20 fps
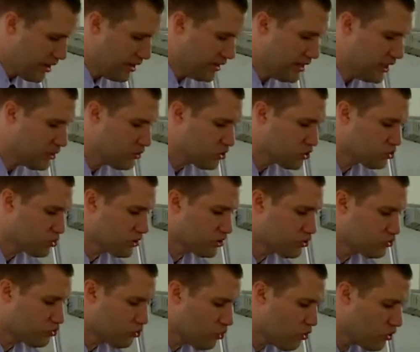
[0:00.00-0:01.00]
And he was
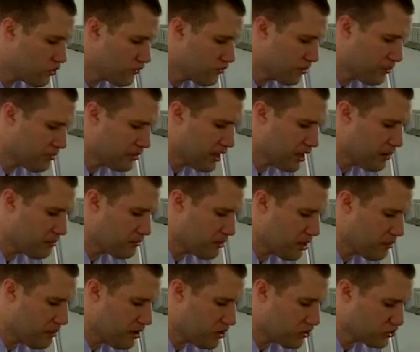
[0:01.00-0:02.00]
withdrawn from
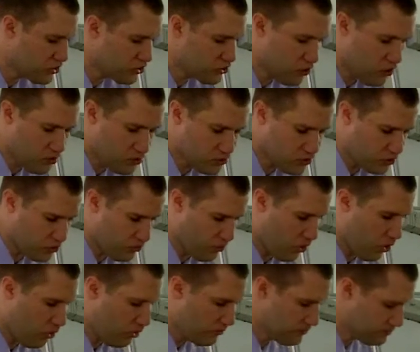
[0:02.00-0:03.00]
them about a stone's
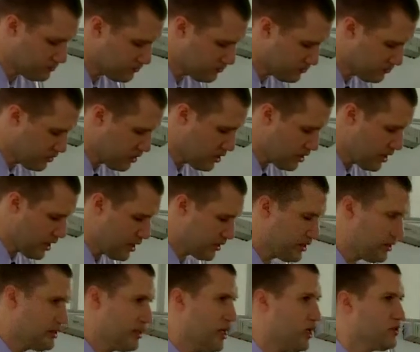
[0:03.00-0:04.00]
throw,
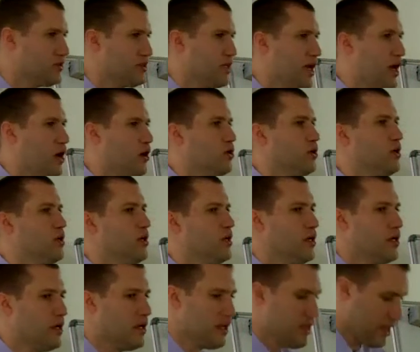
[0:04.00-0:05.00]
and he knelt down
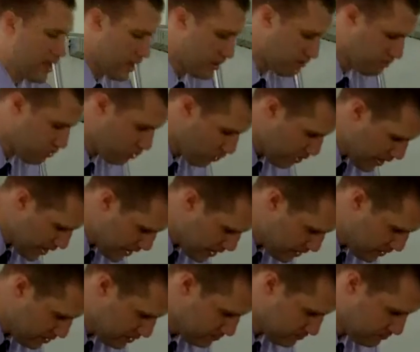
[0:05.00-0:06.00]
and
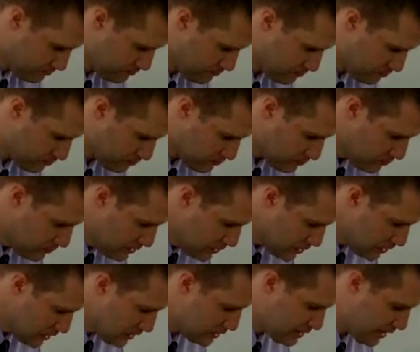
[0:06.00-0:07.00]
prayed,
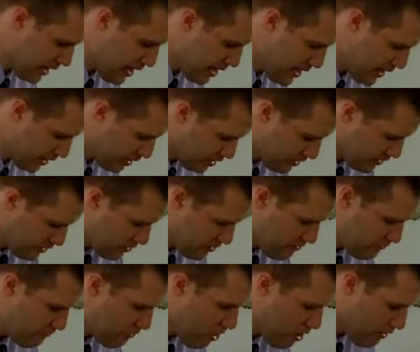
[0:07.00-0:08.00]
saying,
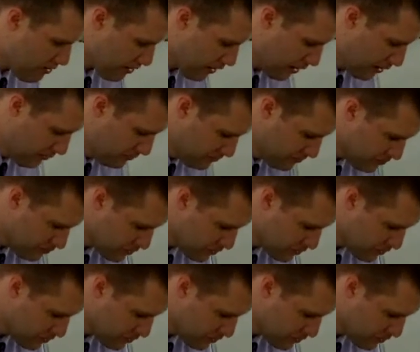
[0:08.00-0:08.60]
"Father,